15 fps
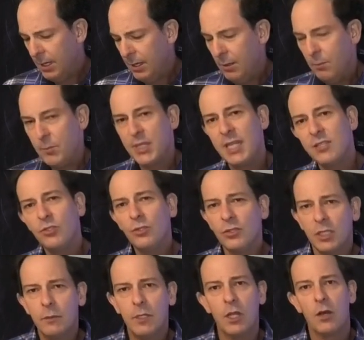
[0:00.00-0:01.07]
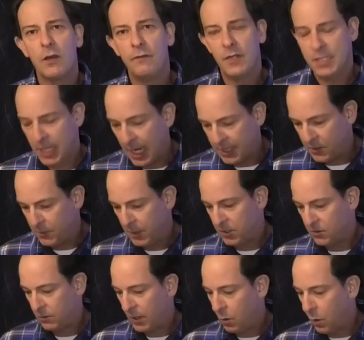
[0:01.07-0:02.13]
But there's also a lot of
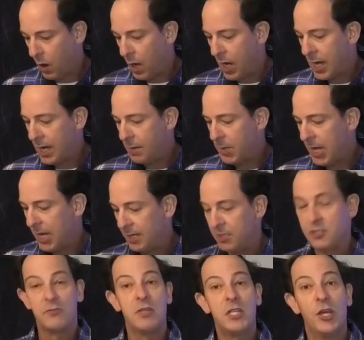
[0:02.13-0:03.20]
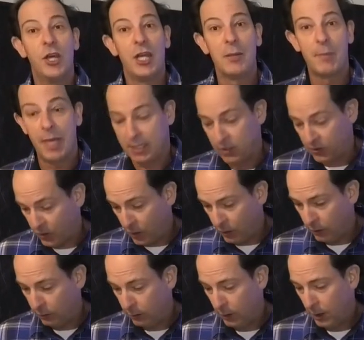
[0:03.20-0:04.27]
adjustments required about us returning back to
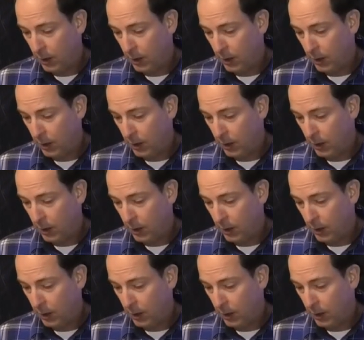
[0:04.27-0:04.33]
school.